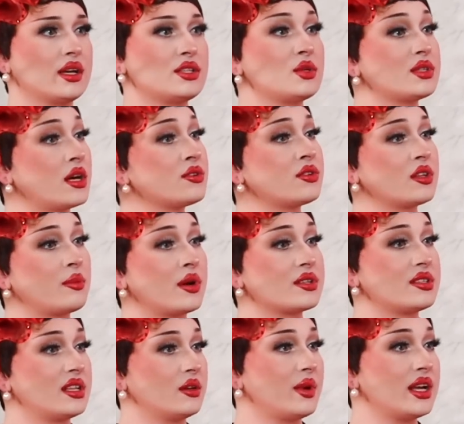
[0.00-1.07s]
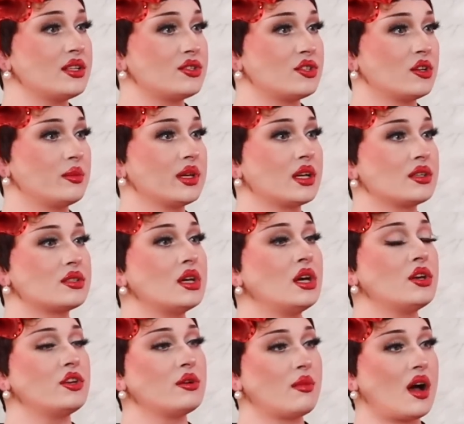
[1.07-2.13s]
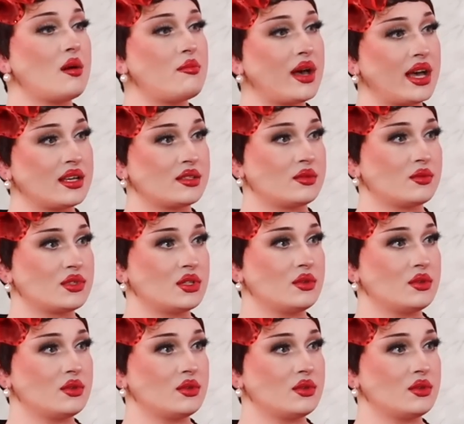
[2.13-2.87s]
She was also the person that raised you, because your mom passed